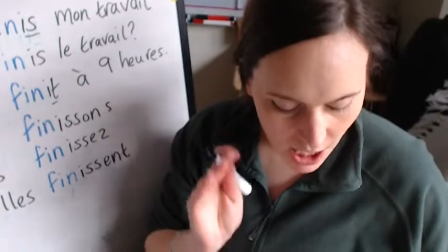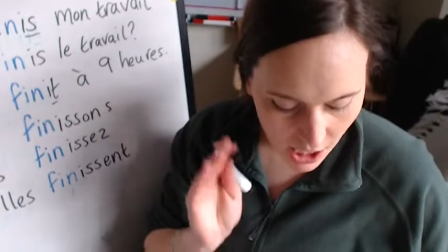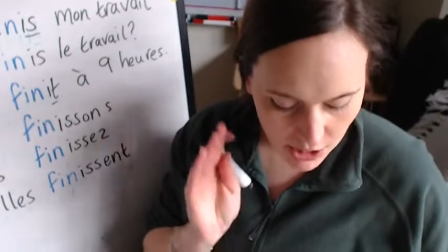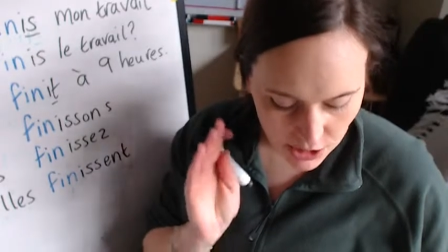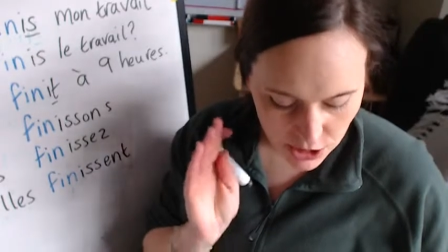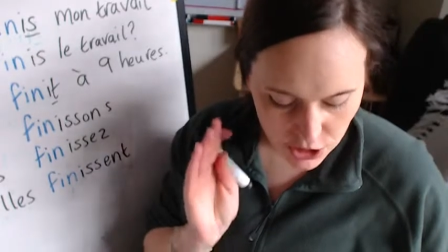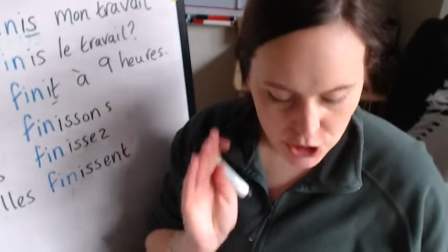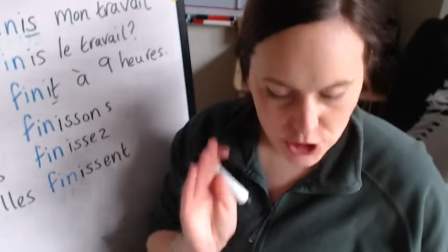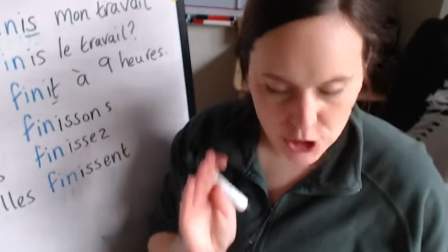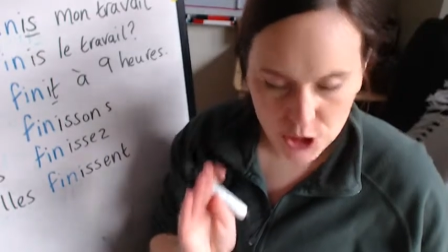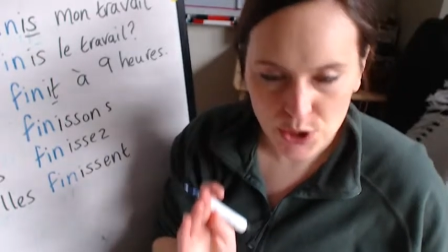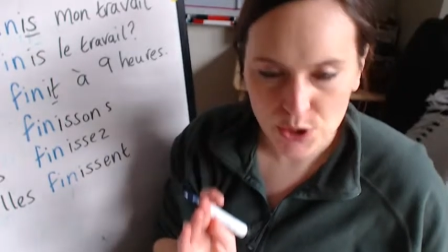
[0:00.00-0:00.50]
are
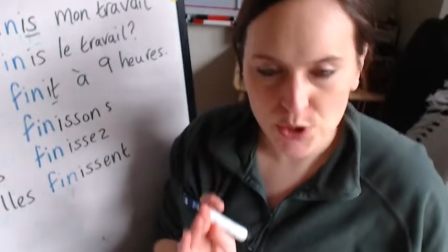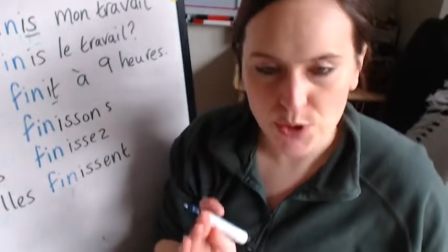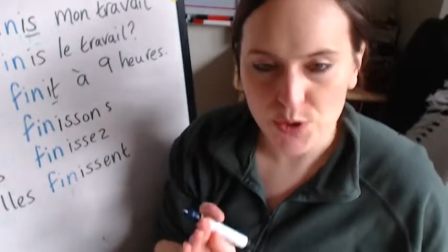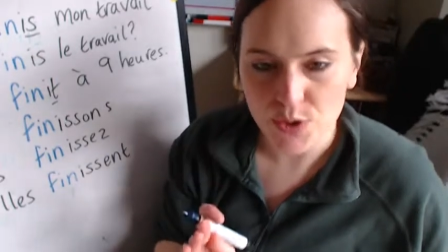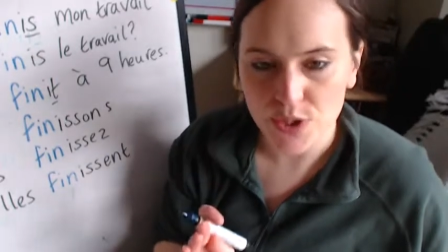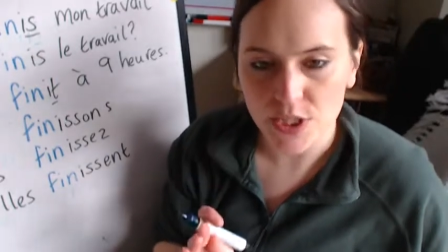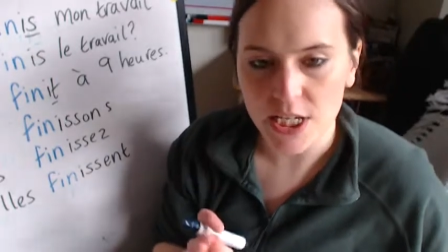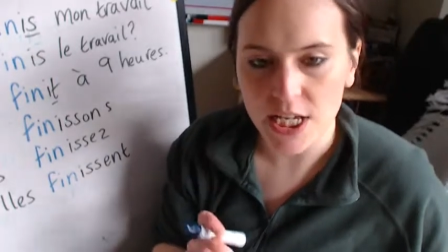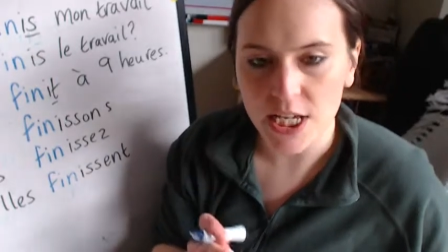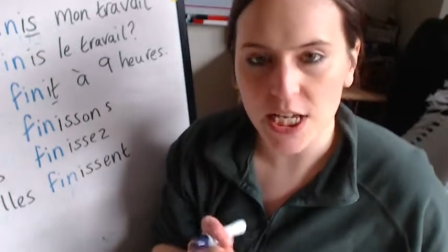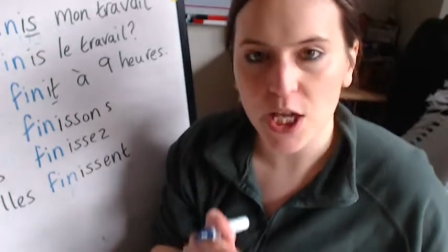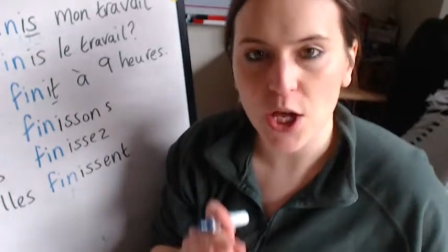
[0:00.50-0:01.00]

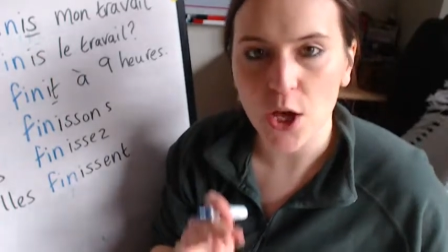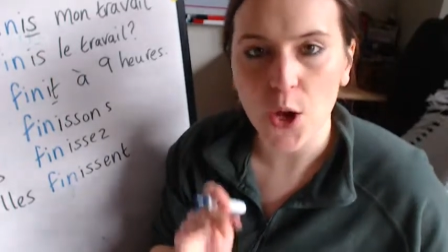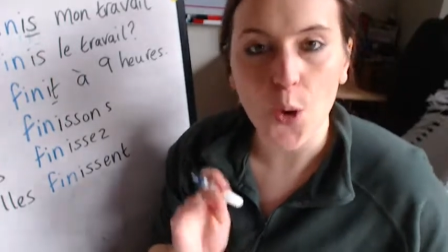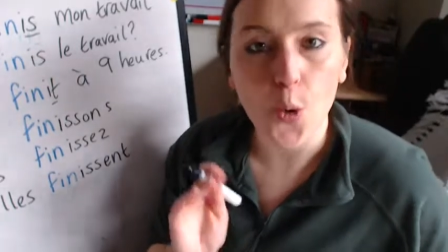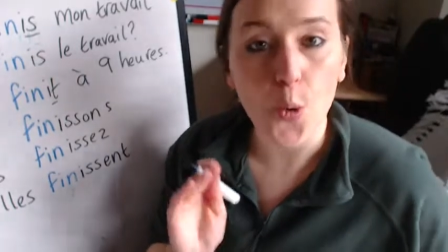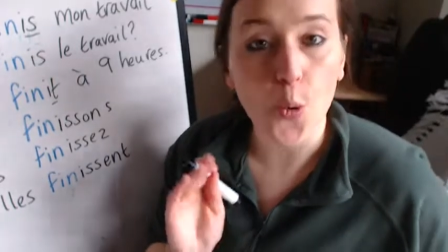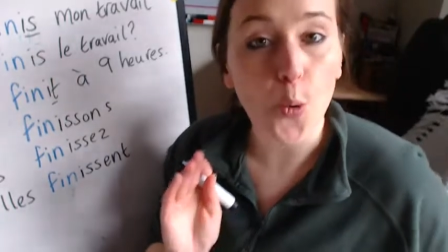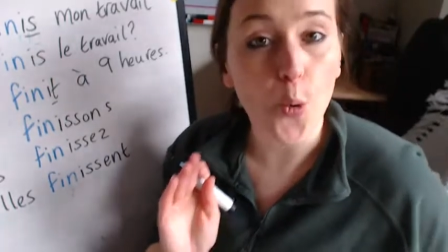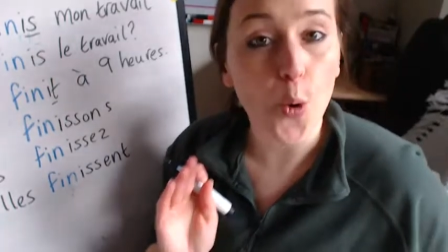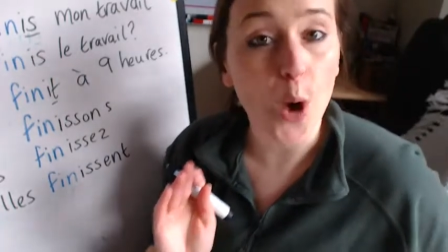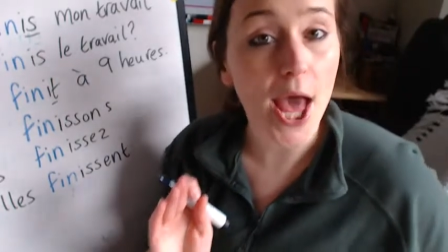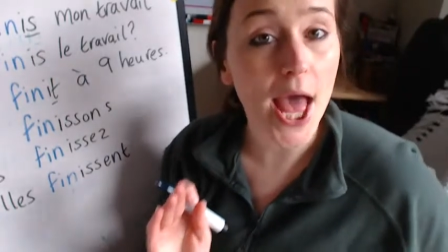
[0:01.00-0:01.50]
choosing
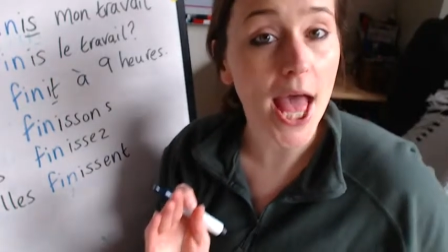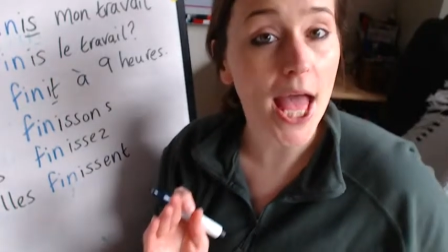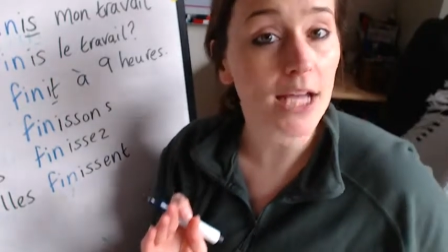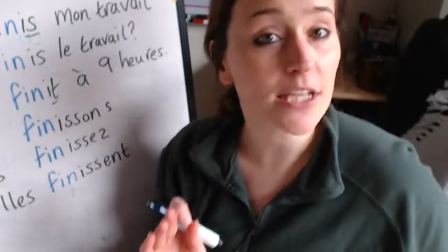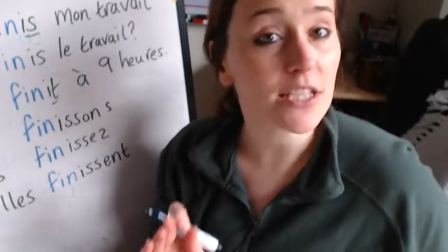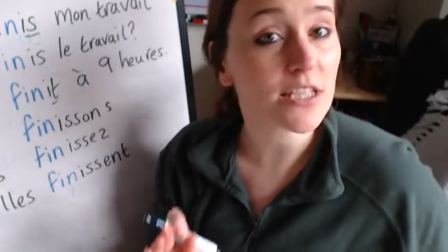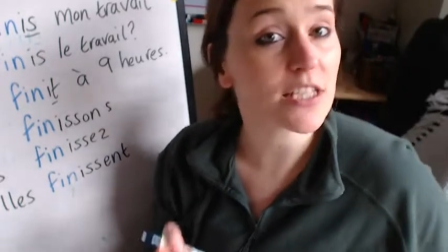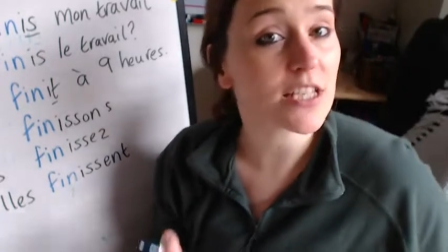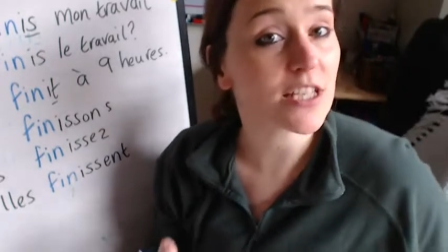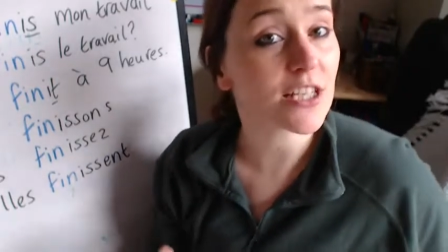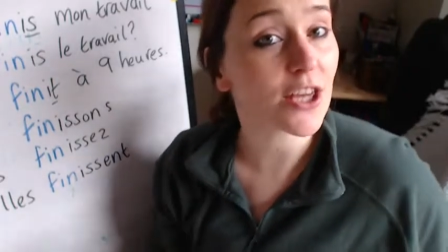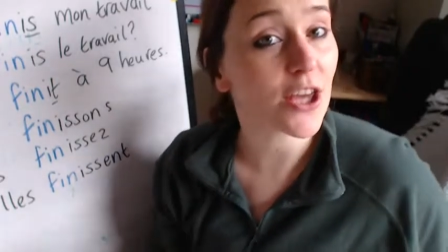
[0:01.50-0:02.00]
where
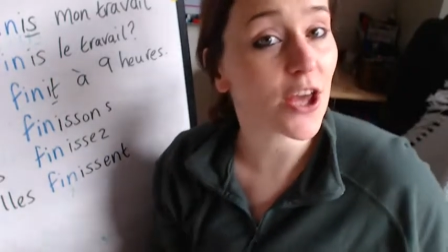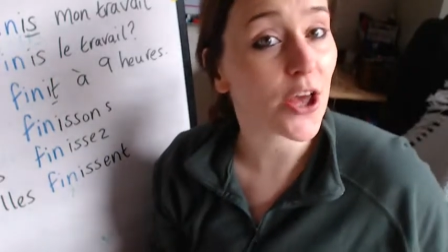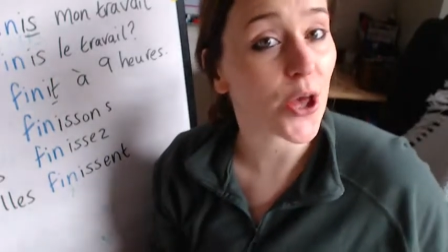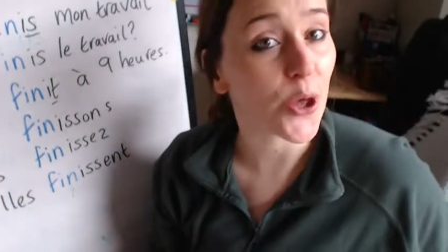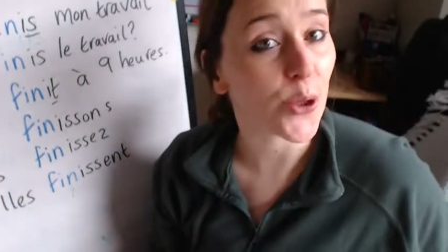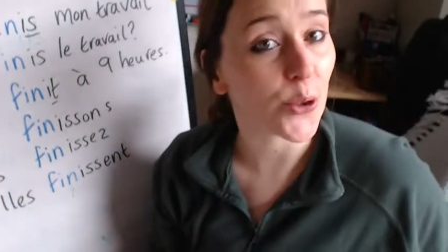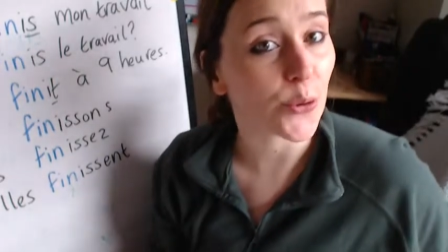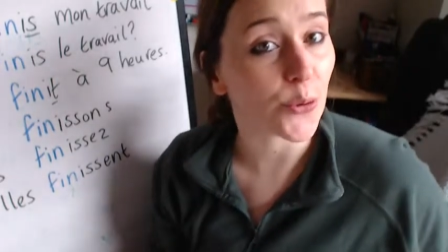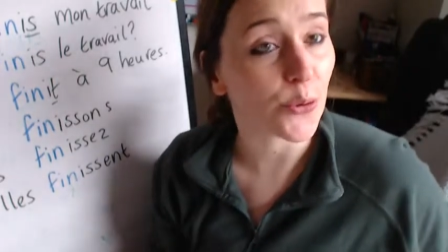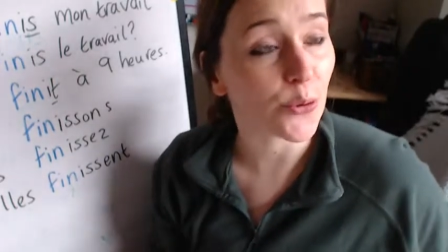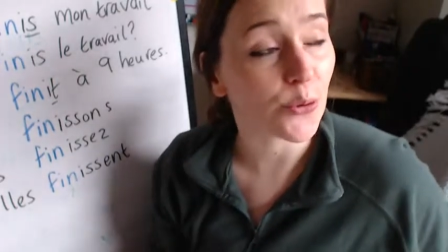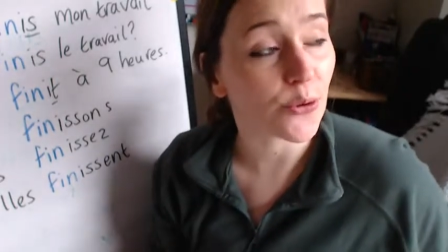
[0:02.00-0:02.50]
to
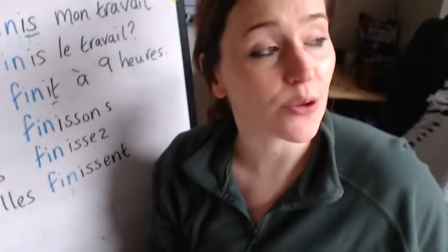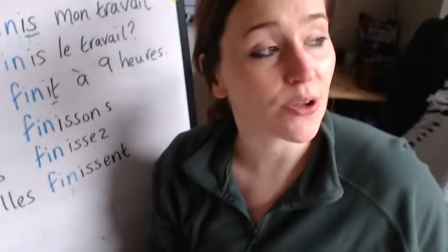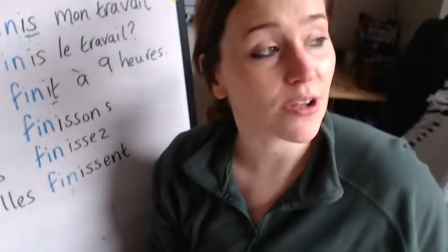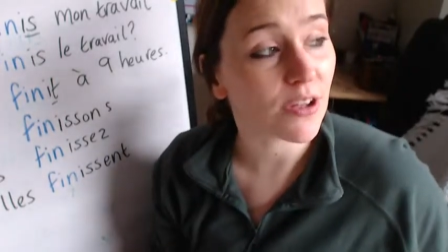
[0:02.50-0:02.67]
go.